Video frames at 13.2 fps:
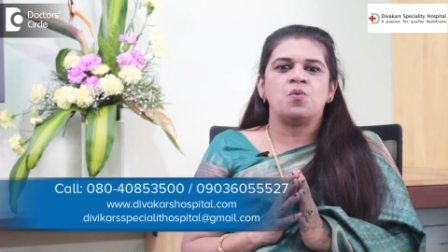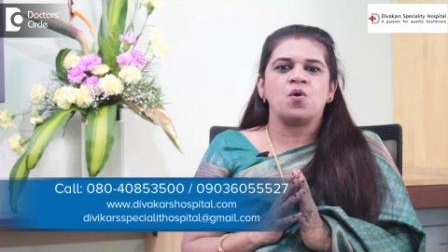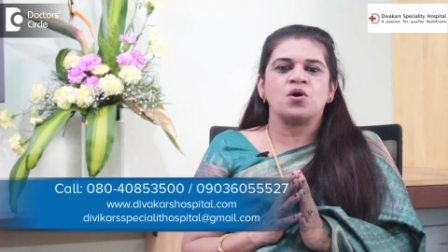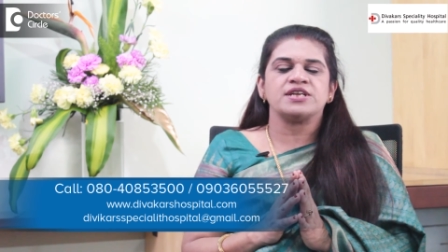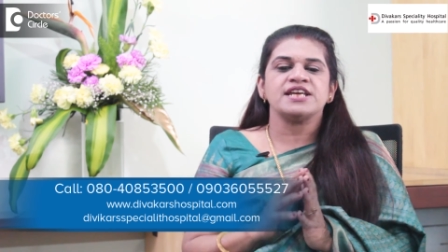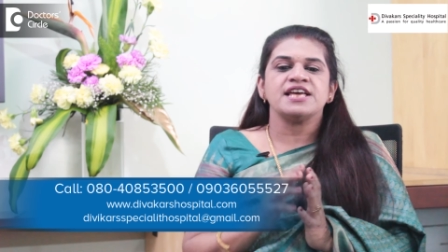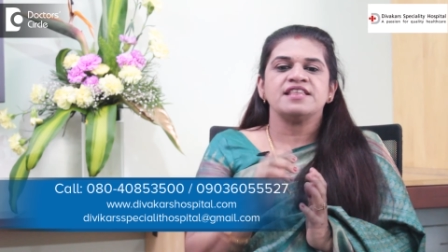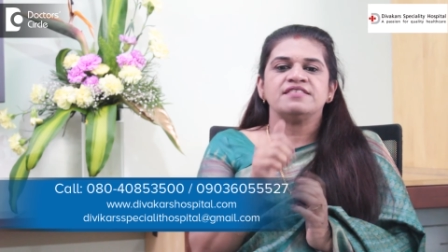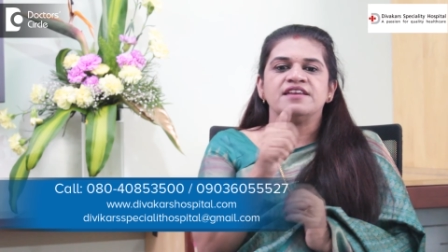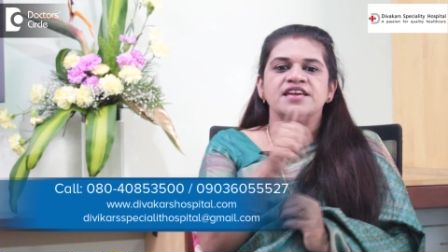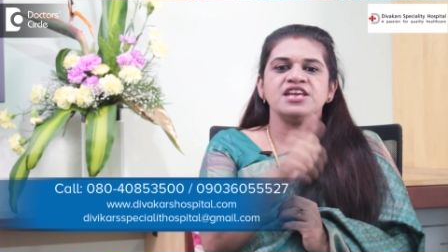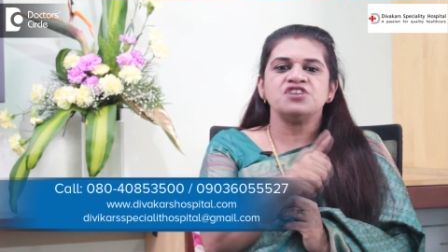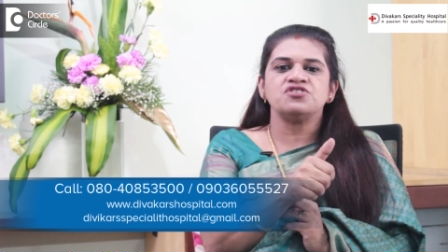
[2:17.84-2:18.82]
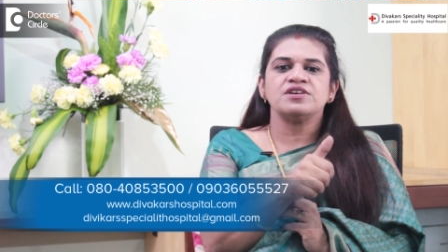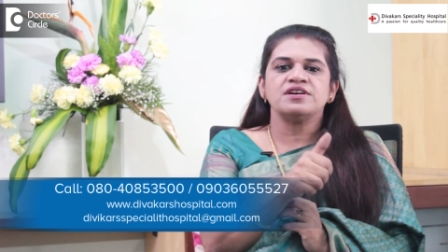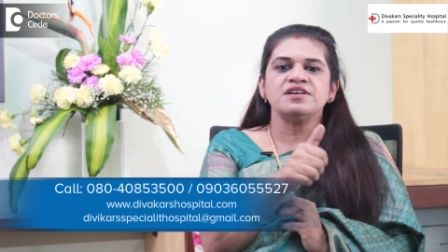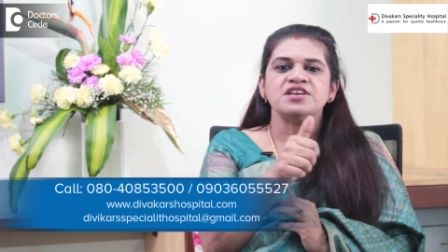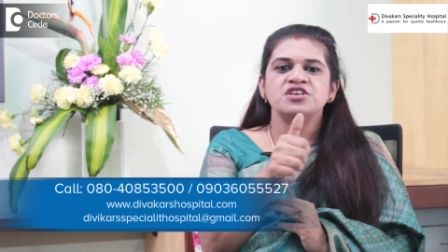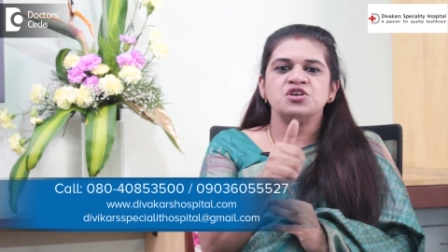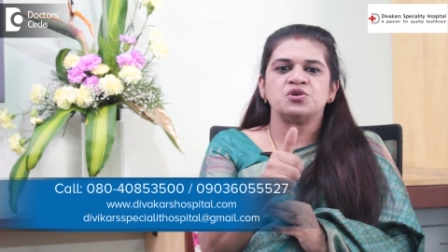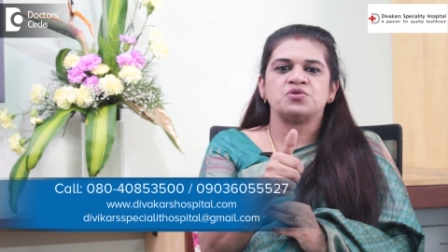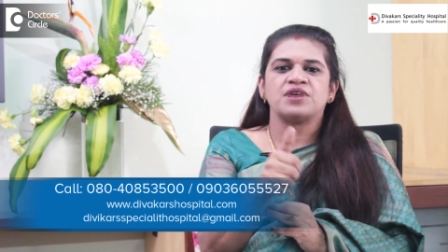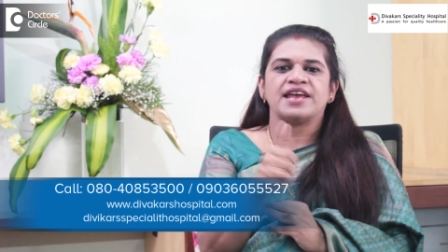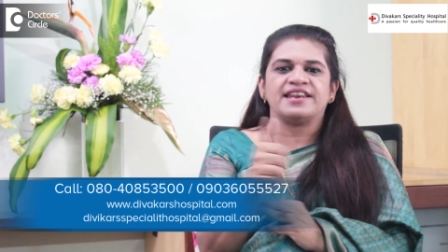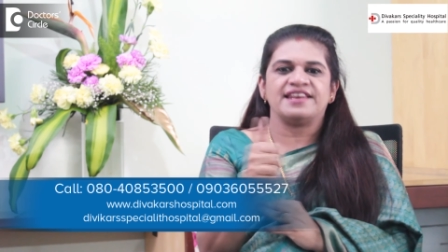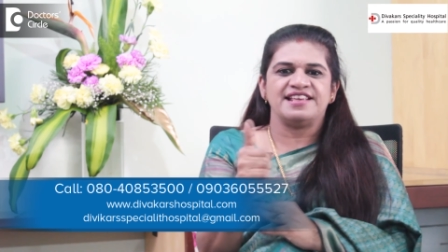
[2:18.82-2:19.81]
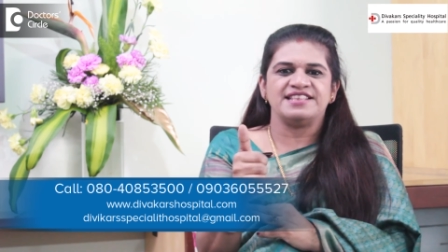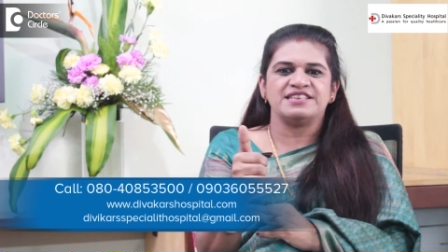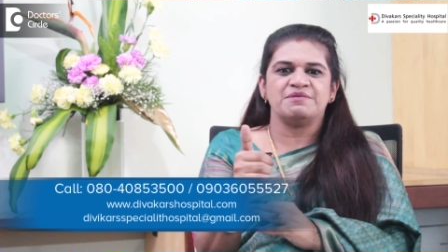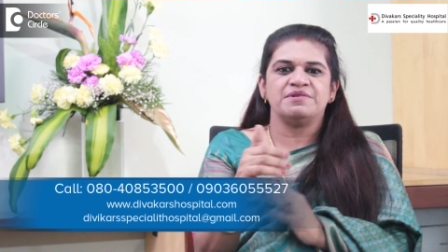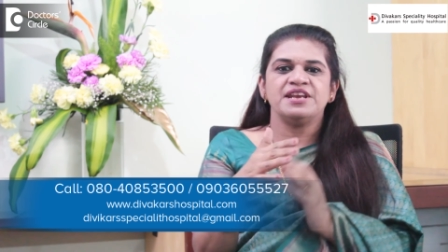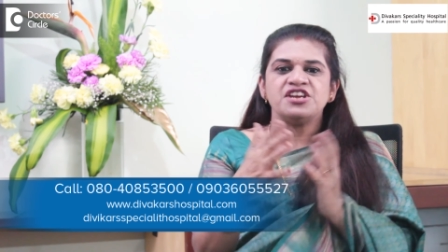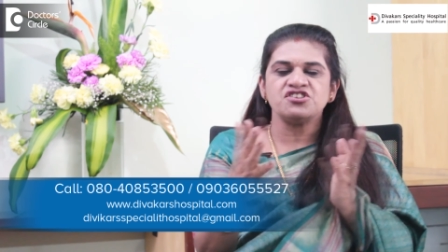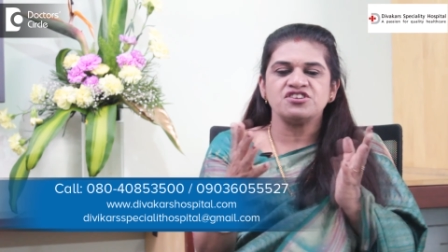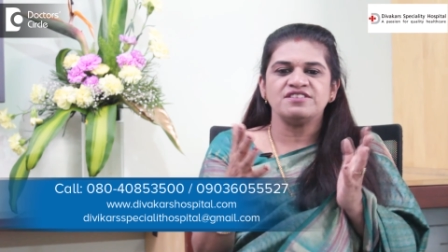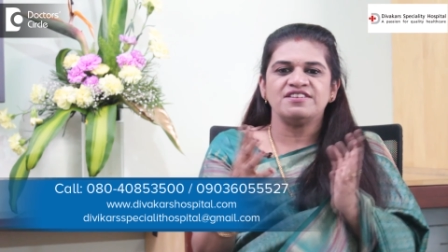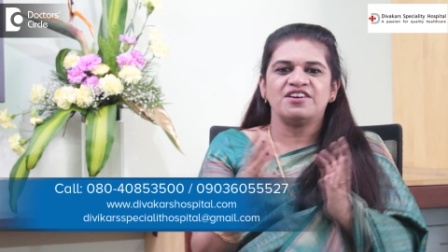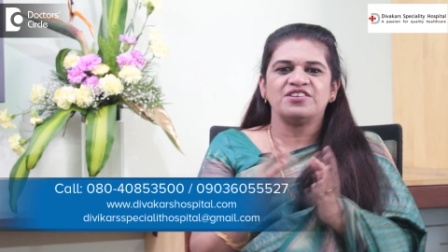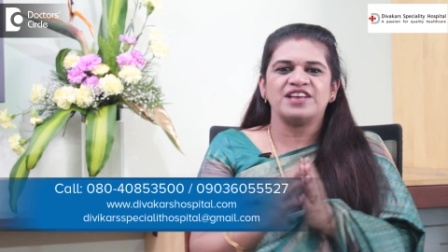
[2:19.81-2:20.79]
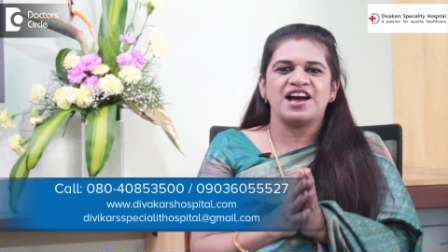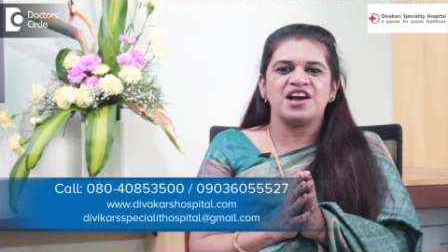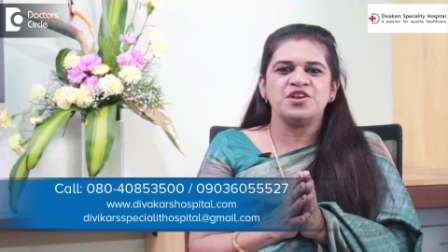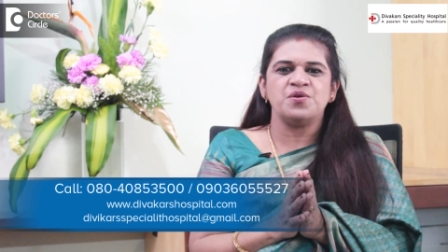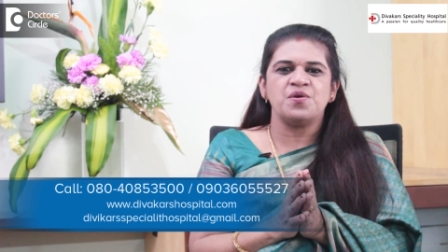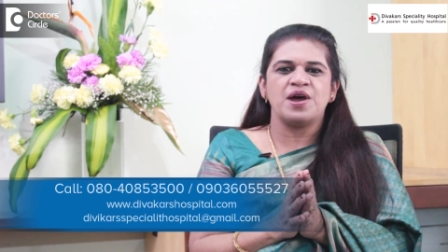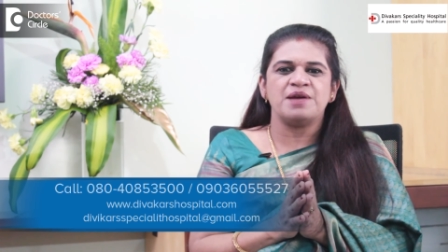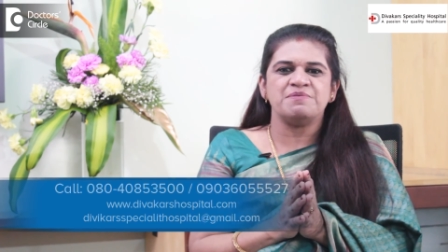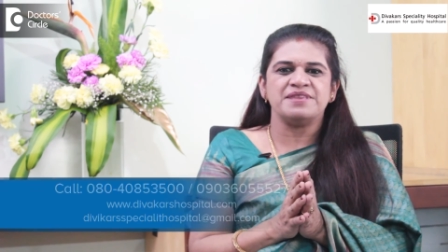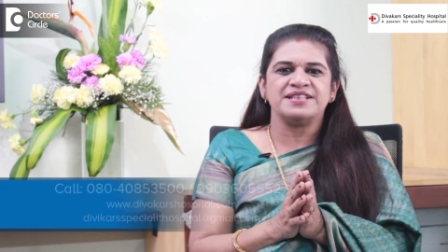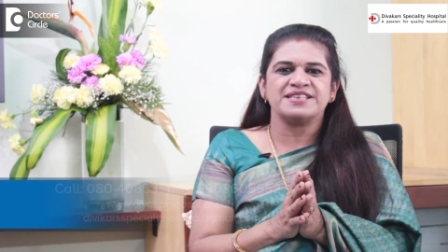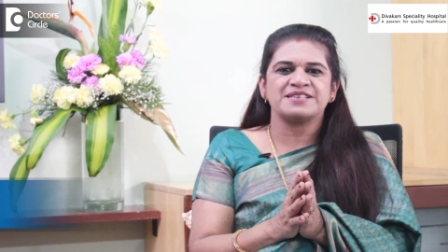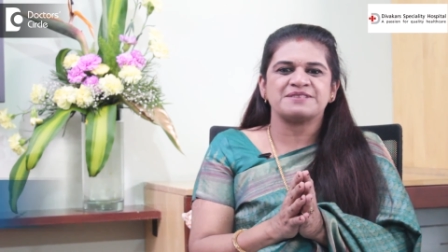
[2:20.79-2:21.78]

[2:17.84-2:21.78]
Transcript: what the intrauterine insemination or the IUI means.